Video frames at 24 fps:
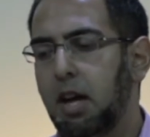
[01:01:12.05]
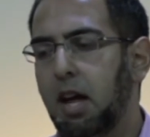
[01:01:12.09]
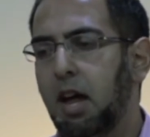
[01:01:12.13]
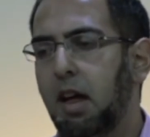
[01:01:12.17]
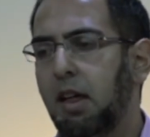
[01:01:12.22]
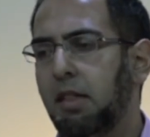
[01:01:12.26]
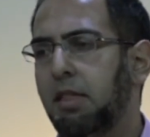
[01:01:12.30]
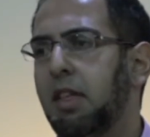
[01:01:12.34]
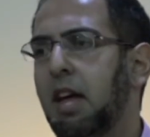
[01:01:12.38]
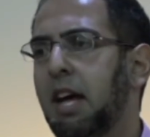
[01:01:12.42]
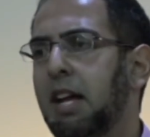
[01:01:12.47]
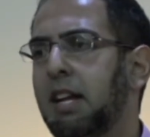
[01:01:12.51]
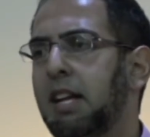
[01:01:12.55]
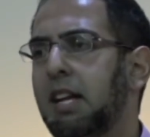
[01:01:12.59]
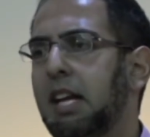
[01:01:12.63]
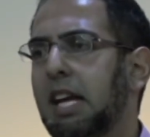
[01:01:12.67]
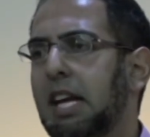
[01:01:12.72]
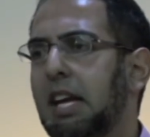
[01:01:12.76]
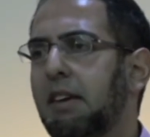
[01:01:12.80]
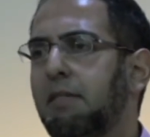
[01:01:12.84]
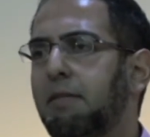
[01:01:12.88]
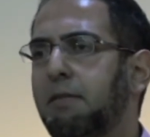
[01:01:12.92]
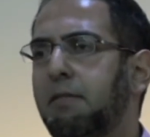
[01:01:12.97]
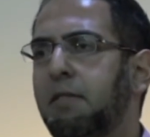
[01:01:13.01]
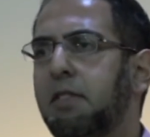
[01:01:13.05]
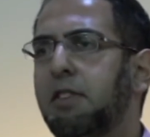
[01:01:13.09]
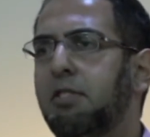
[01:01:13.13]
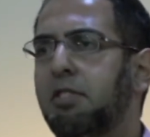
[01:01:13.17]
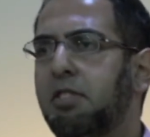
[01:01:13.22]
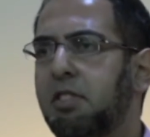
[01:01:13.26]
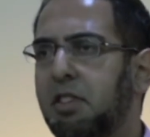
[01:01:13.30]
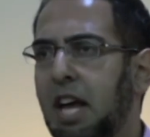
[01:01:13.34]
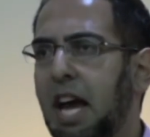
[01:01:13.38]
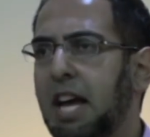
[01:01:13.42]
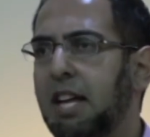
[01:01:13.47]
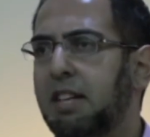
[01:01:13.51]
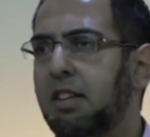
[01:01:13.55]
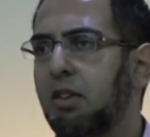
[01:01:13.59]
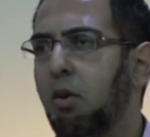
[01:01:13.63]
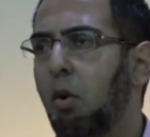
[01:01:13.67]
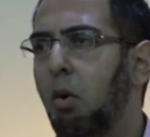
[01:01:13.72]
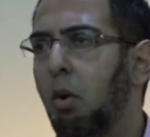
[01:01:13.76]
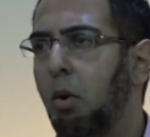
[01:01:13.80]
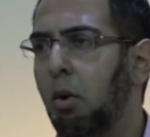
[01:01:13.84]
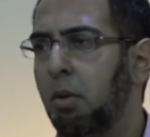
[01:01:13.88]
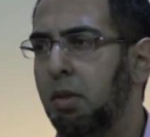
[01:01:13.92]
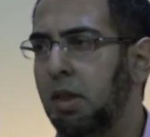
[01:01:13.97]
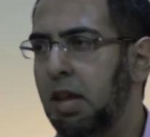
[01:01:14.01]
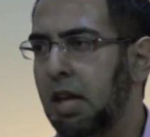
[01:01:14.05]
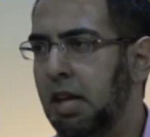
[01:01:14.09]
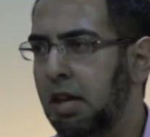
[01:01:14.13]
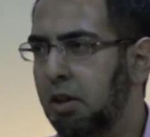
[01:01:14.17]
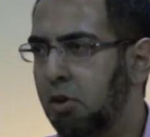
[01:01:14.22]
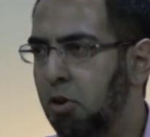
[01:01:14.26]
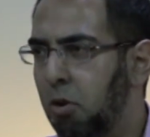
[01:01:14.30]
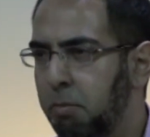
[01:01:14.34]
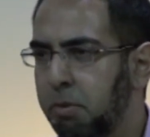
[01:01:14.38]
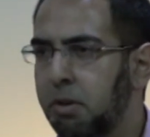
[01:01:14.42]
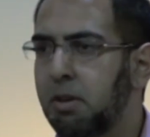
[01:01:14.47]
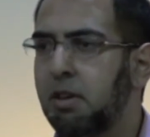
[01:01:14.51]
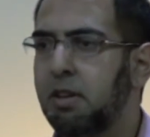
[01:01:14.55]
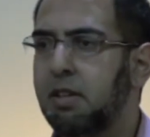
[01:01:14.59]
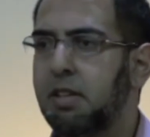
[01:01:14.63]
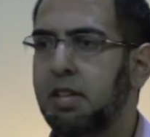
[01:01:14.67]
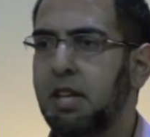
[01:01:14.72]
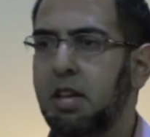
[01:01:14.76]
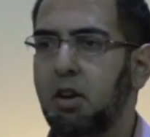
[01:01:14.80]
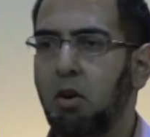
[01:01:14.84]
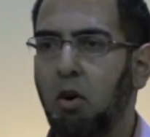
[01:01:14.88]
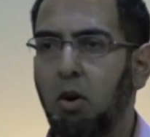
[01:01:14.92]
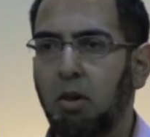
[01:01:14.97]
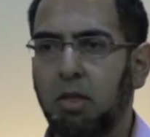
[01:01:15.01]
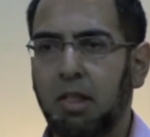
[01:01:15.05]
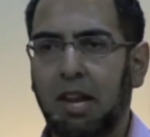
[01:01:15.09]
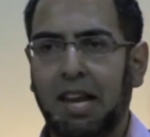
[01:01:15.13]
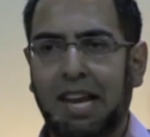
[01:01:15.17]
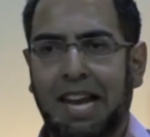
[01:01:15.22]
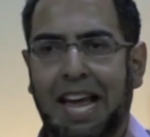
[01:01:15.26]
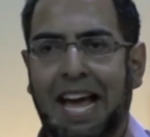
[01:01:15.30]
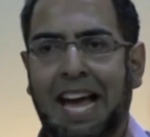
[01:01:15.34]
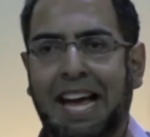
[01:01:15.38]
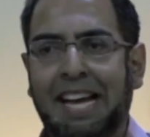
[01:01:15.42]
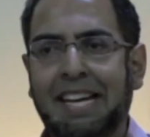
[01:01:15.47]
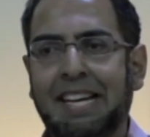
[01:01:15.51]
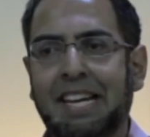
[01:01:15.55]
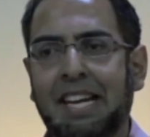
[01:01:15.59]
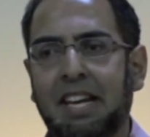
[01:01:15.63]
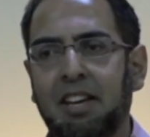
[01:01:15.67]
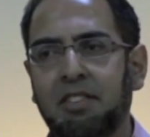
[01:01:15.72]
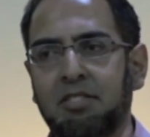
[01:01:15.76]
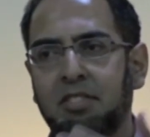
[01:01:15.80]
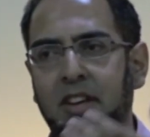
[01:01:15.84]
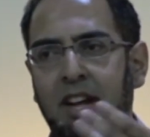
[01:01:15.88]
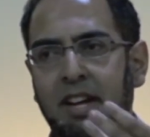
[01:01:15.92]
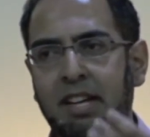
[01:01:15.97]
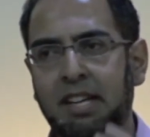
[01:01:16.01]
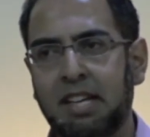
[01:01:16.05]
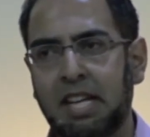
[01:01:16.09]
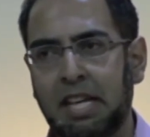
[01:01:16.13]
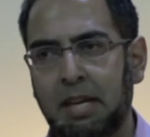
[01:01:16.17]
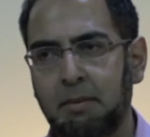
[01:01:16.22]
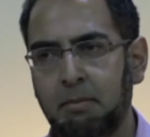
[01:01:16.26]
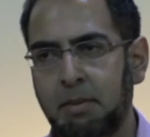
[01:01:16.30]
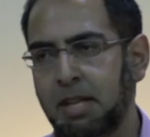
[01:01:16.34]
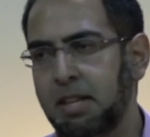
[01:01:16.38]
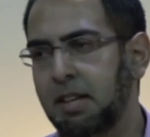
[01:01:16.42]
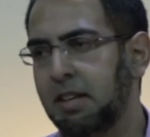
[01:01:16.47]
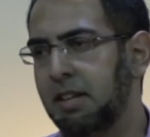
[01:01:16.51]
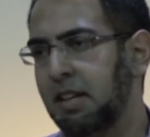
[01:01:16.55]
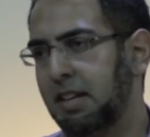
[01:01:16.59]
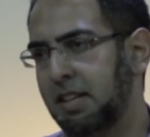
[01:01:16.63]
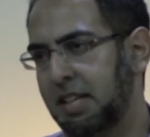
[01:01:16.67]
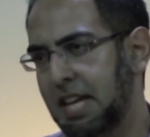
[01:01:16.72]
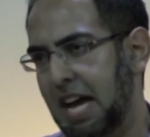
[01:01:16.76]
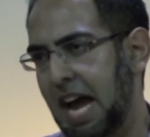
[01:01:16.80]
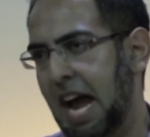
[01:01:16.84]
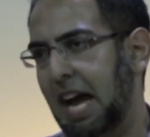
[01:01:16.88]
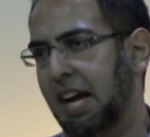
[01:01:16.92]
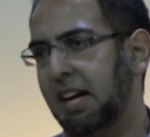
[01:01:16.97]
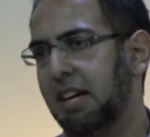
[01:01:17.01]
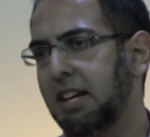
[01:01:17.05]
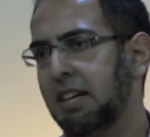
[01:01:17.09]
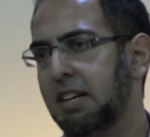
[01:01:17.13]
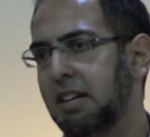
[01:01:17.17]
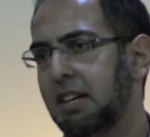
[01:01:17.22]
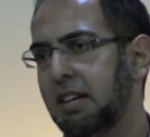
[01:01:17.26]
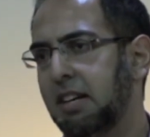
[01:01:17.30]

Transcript: then if the state or the community or the land is under immediate attack,